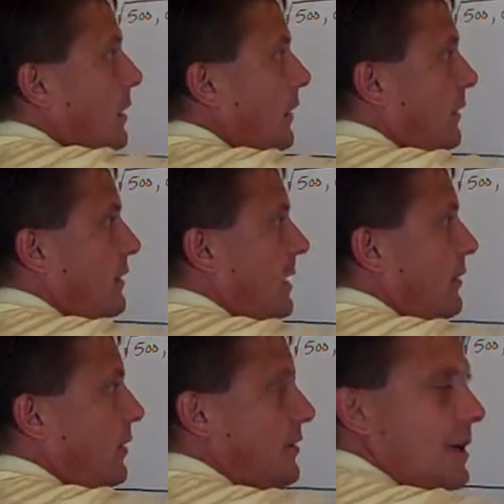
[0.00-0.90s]
100 times
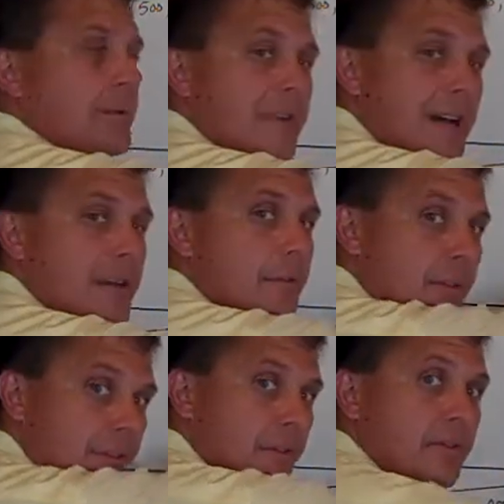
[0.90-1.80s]
5
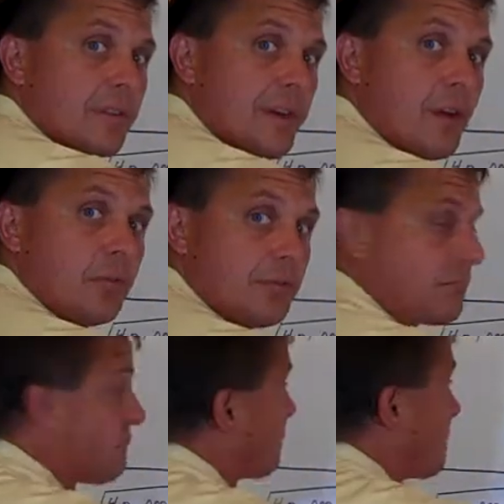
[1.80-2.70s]
is 50,000.
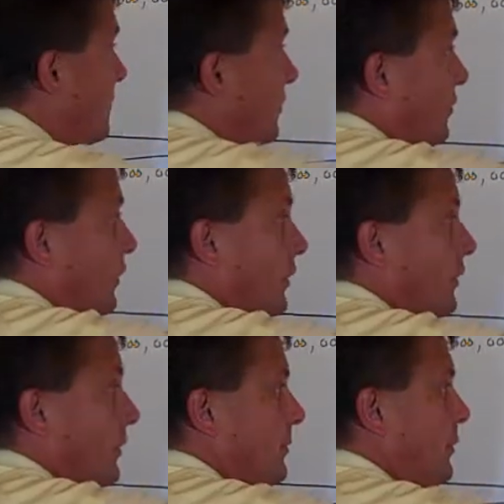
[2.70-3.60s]
Square root of
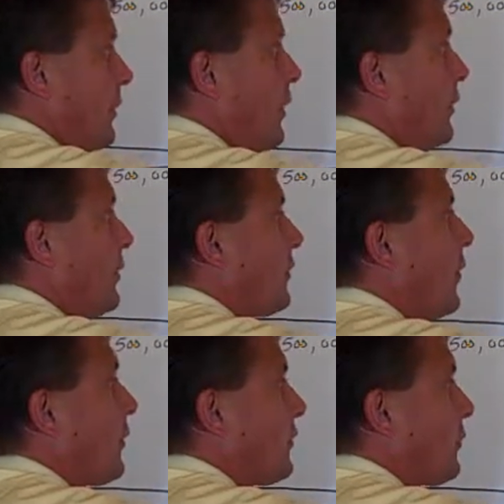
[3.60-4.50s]
100 times square root of 100 is
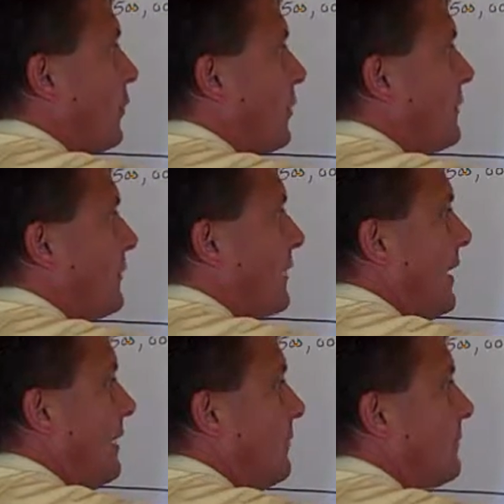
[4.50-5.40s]
100 square roots of
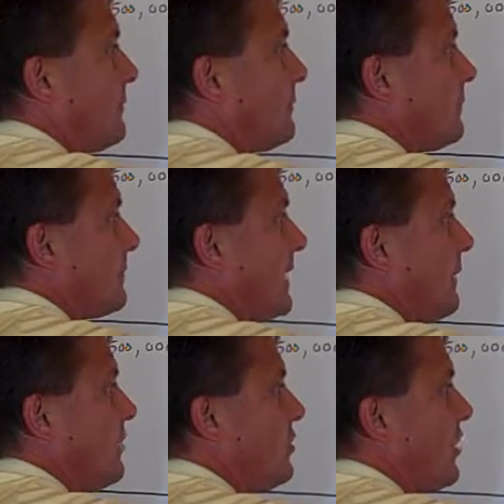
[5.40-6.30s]
5. Now,
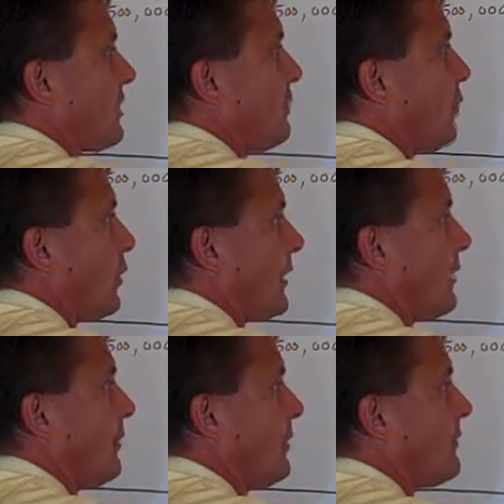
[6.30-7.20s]
if you check the book, I
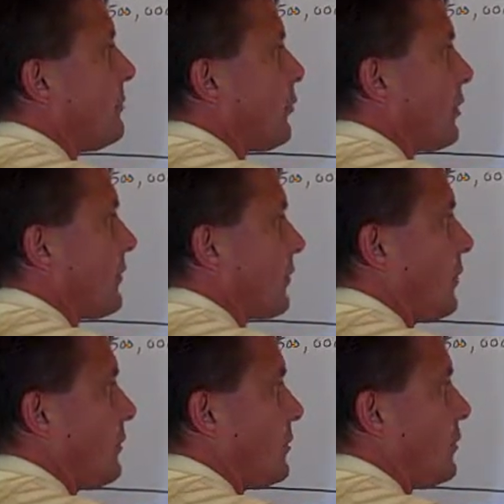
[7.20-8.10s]
believe the book is
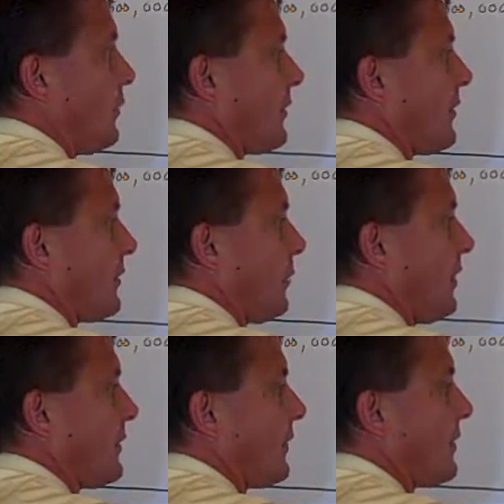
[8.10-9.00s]
going to show it this way.
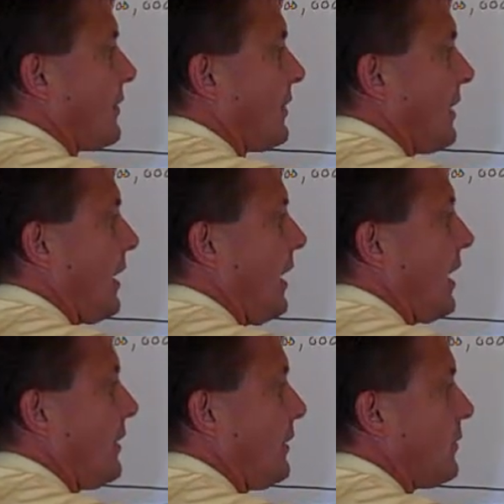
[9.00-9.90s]
It's going to say,
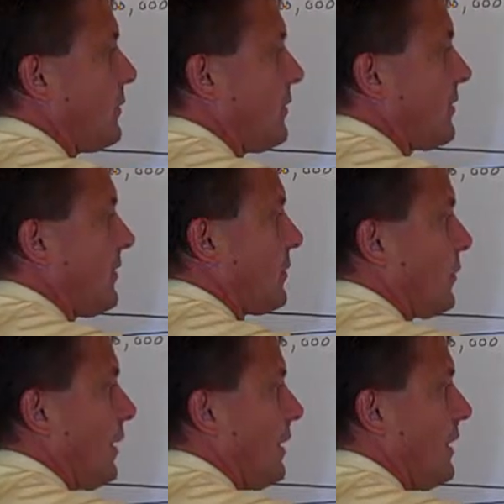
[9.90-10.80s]
you can do this
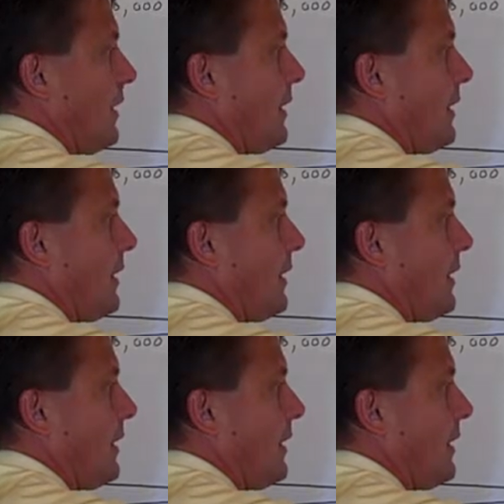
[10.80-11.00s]
way,